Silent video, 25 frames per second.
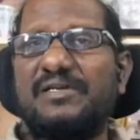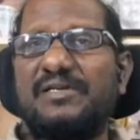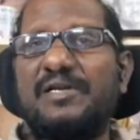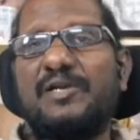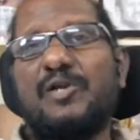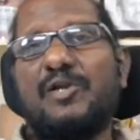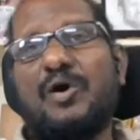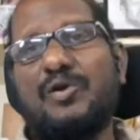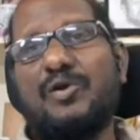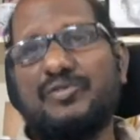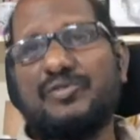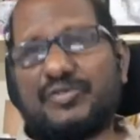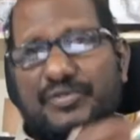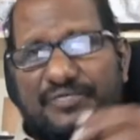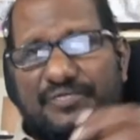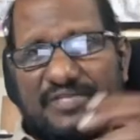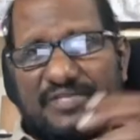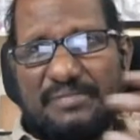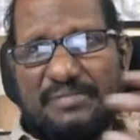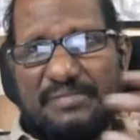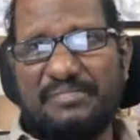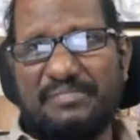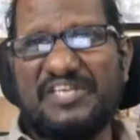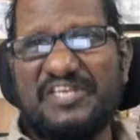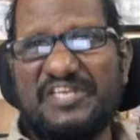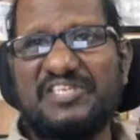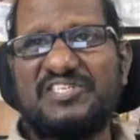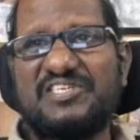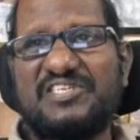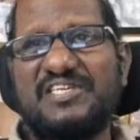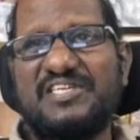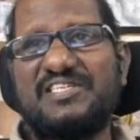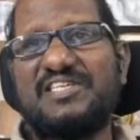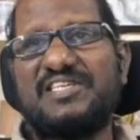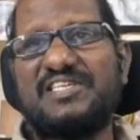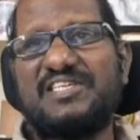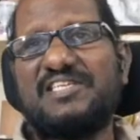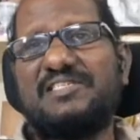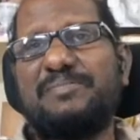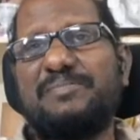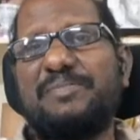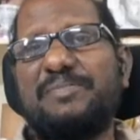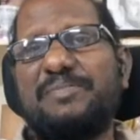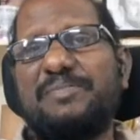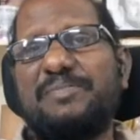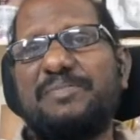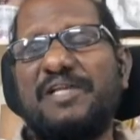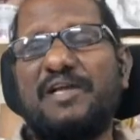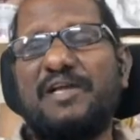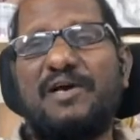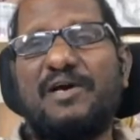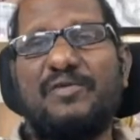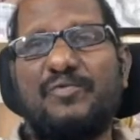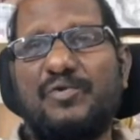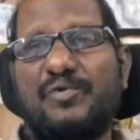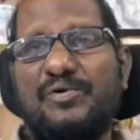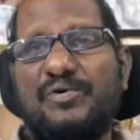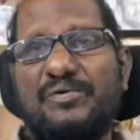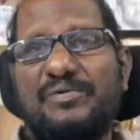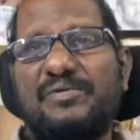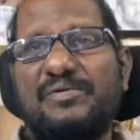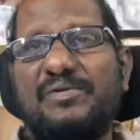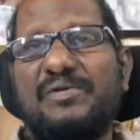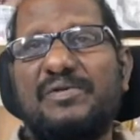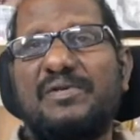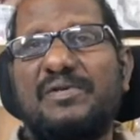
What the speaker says: and also with the ministers as PRO,